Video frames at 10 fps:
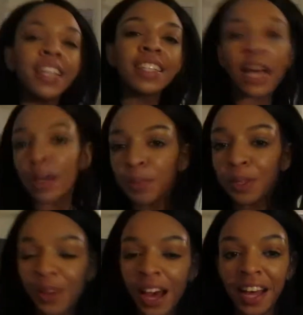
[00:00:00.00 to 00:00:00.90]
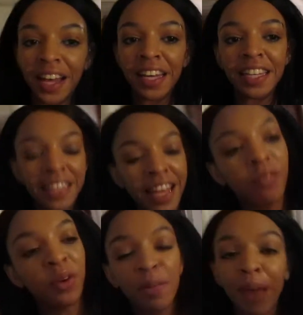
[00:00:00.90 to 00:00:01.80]
is up you guys?
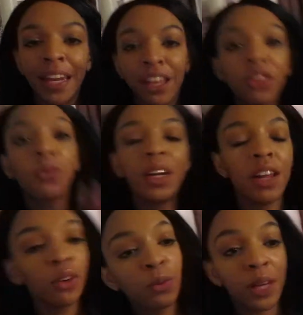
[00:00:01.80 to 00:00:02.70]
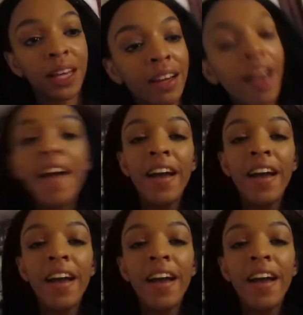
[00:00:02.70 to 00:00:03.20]
We made it through another week.